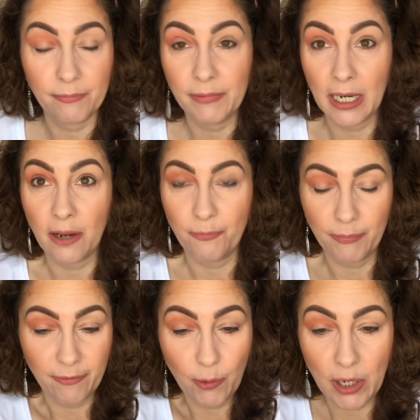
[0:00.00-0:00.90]
you know,
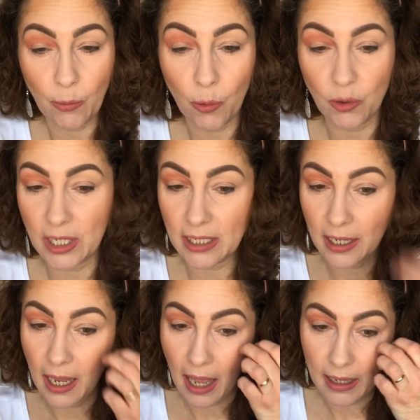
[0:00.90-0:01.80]
before you ordered,
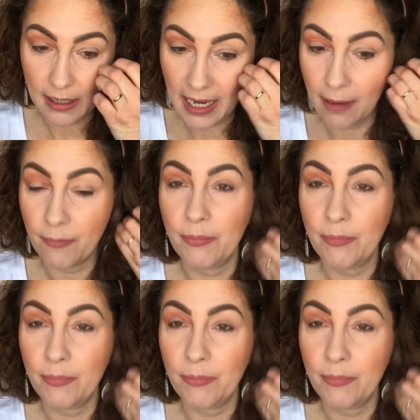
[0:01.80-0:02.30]
yeah,